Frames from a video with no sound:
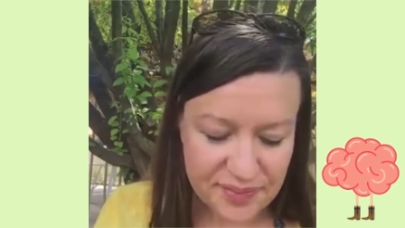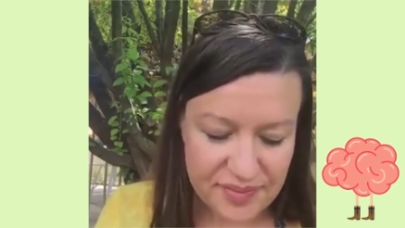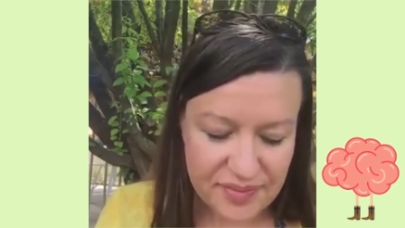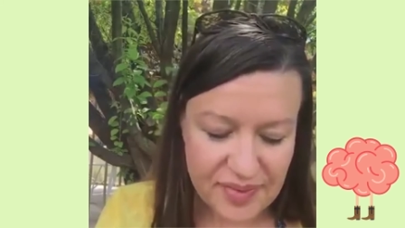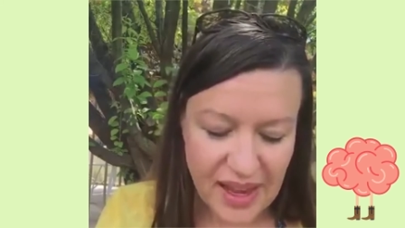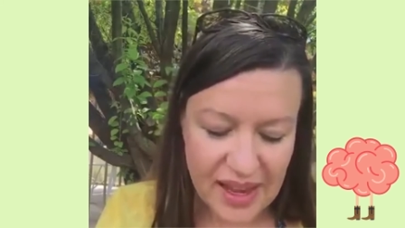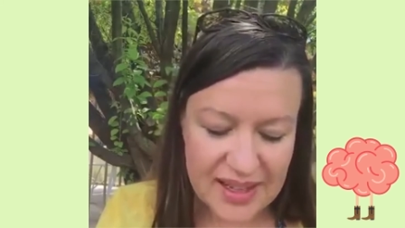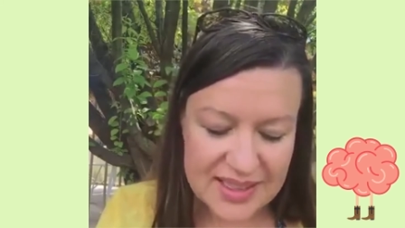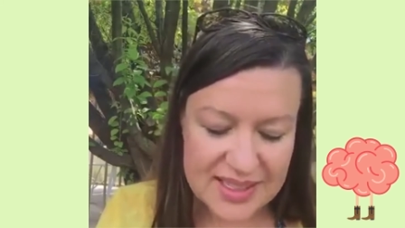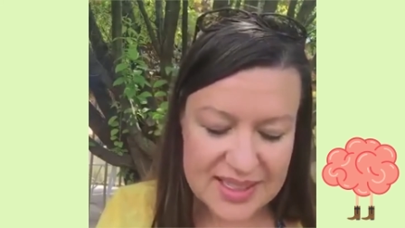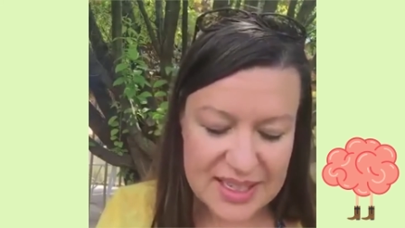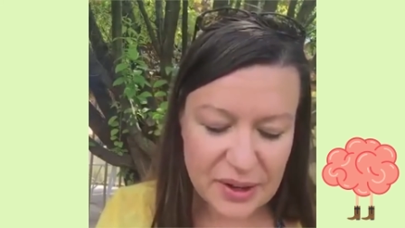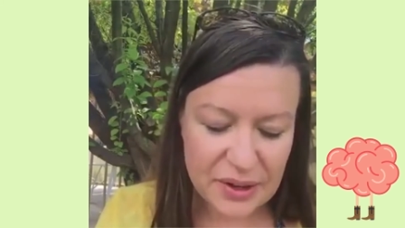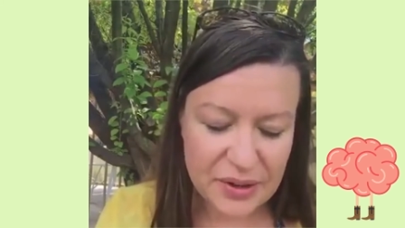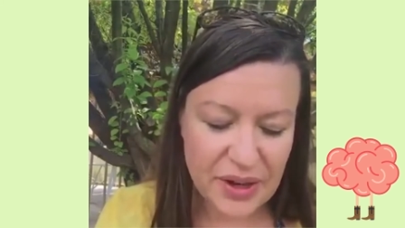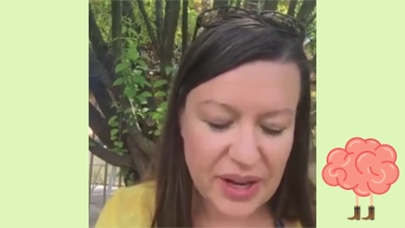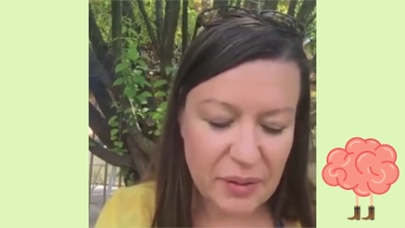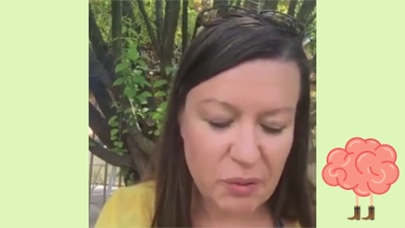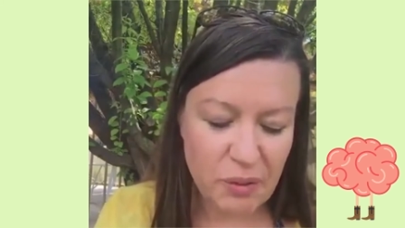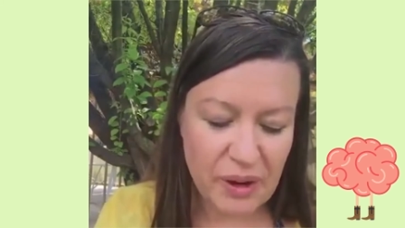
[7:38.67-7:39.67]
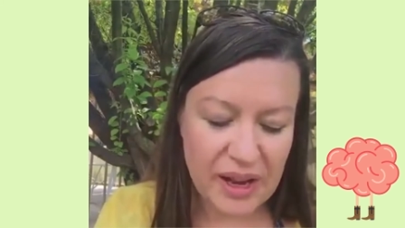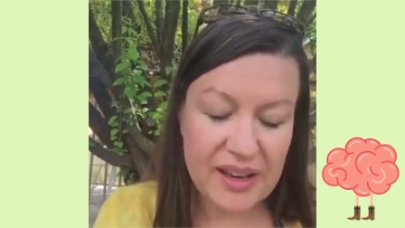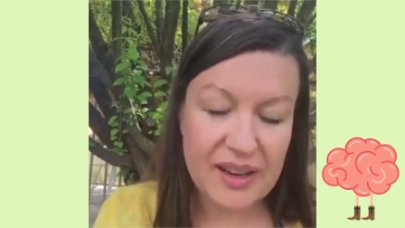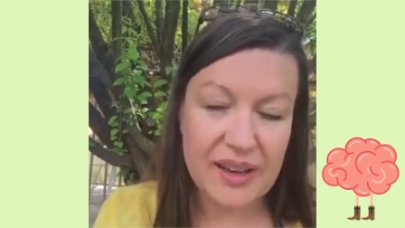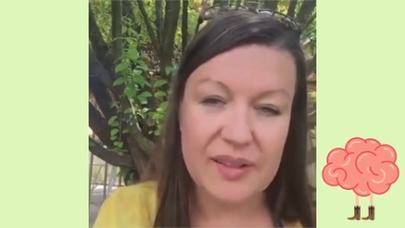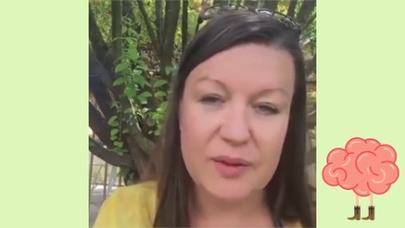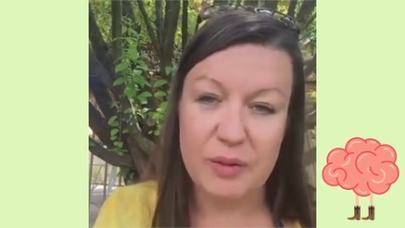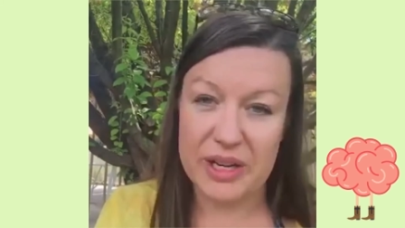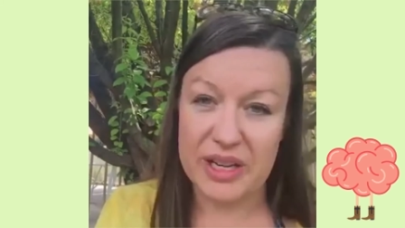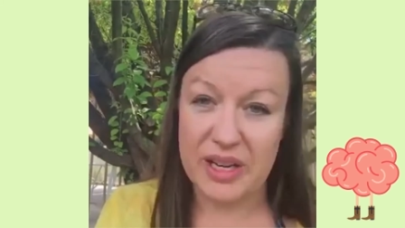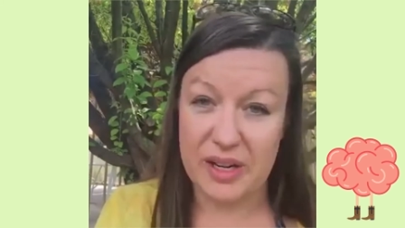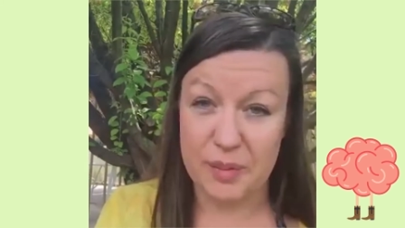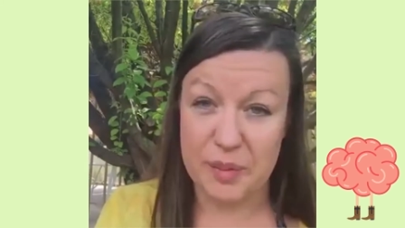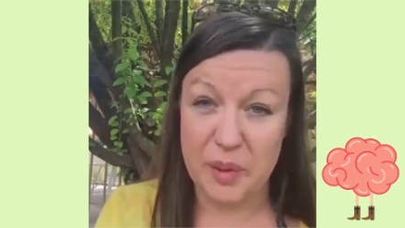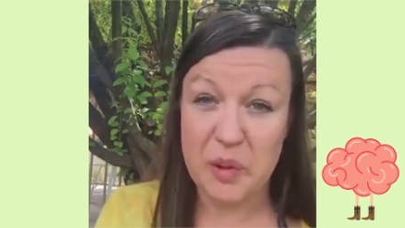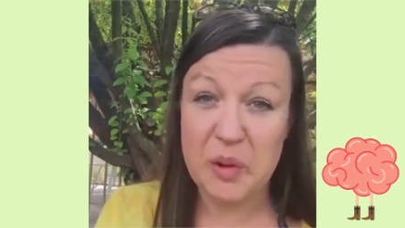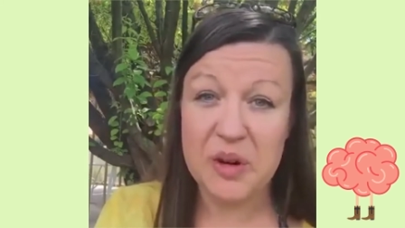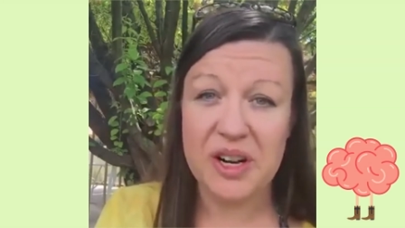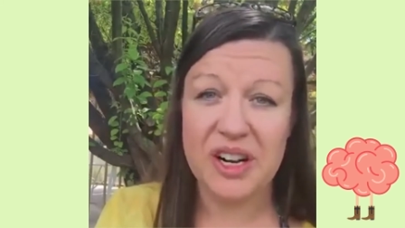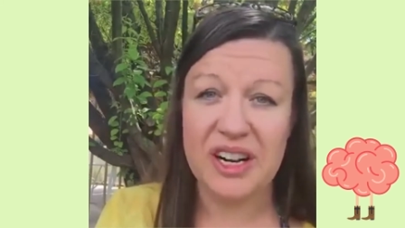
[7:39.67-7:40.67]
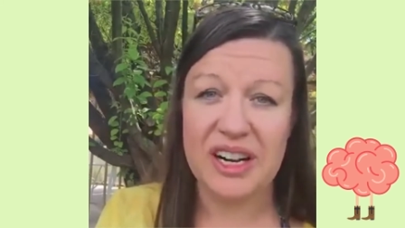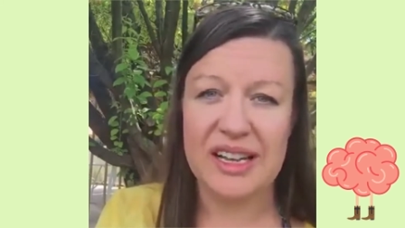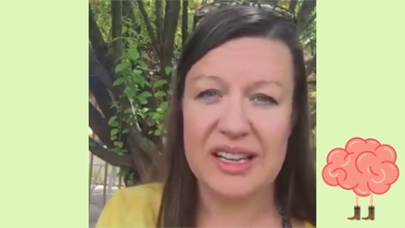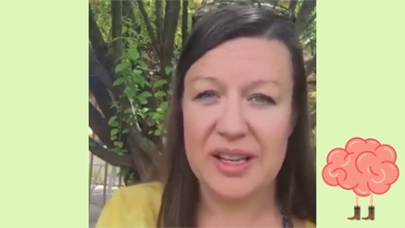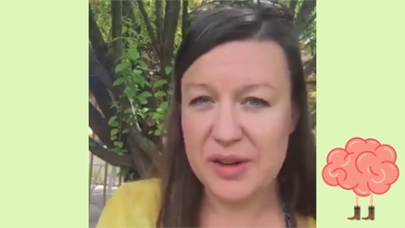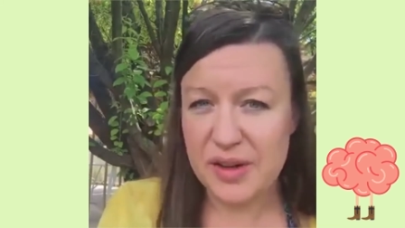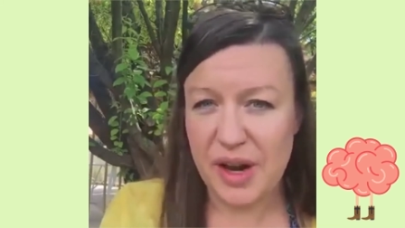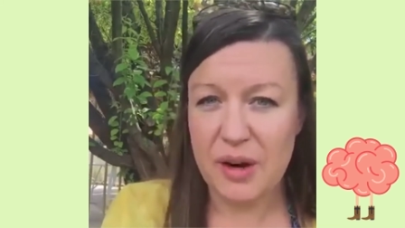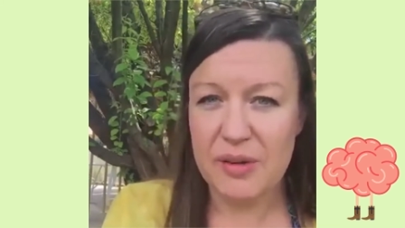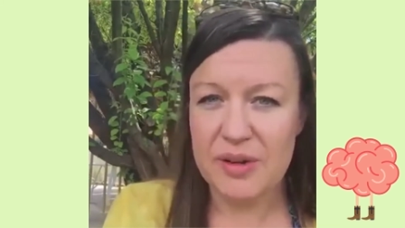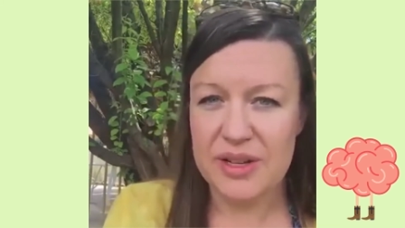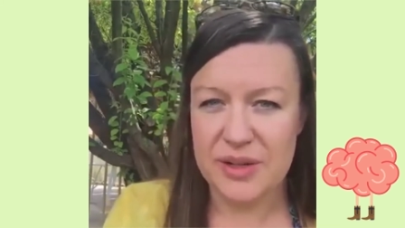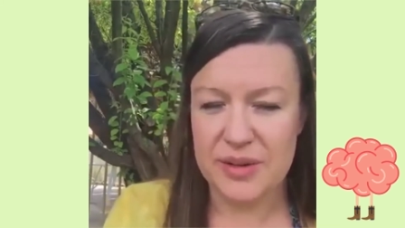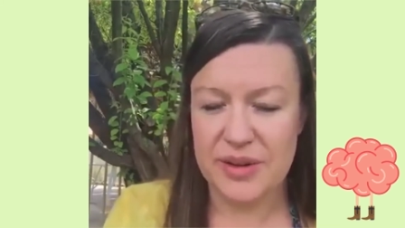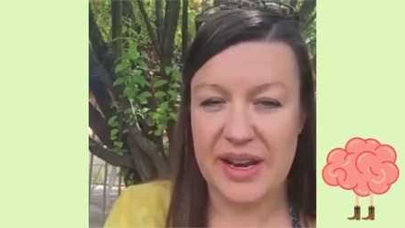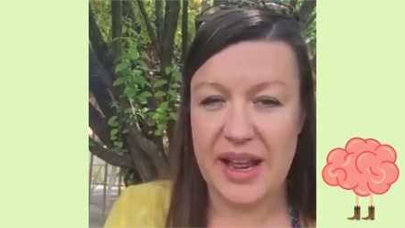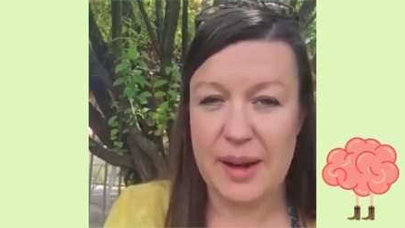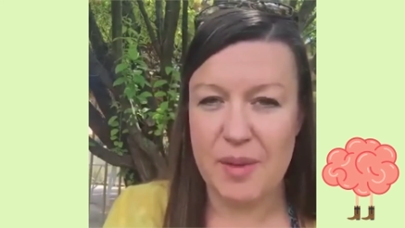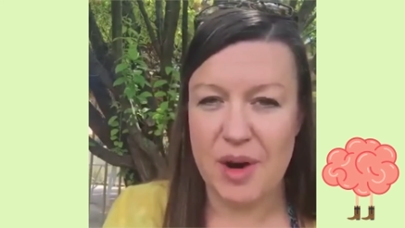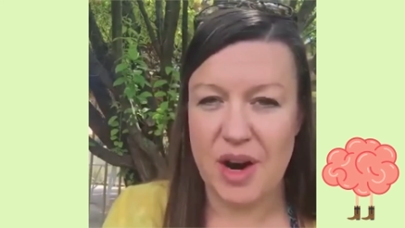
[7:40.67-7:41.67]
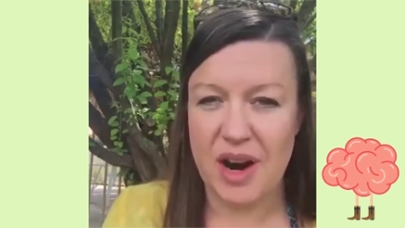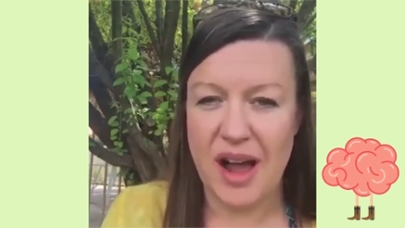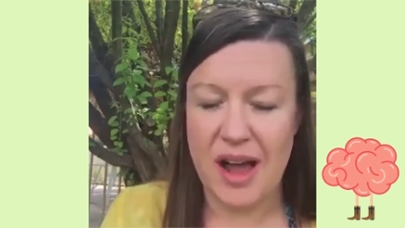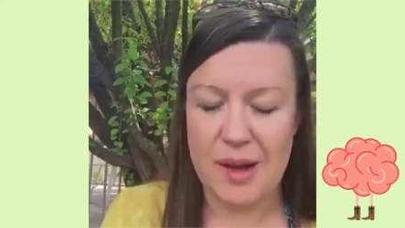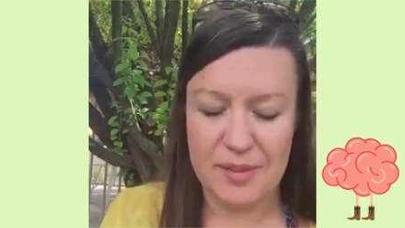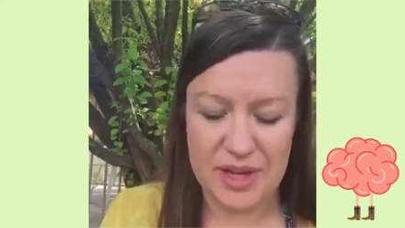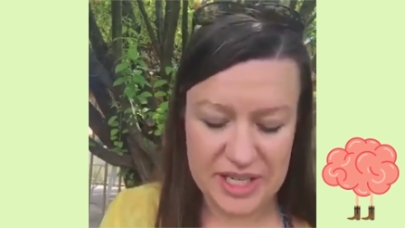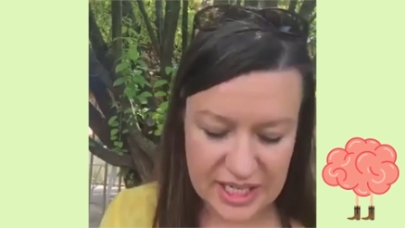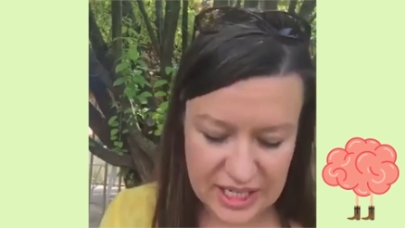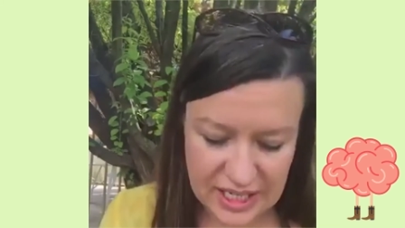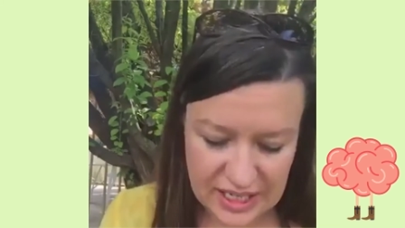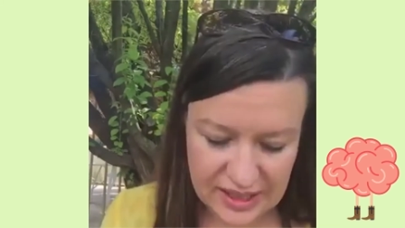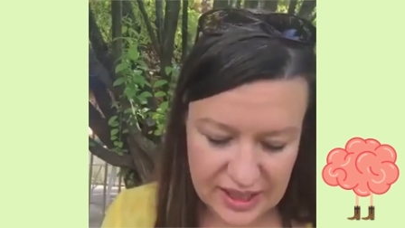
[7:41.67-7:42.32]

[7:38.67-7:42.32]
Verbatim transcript: And so when, when you're bored and you go into an M R I machine,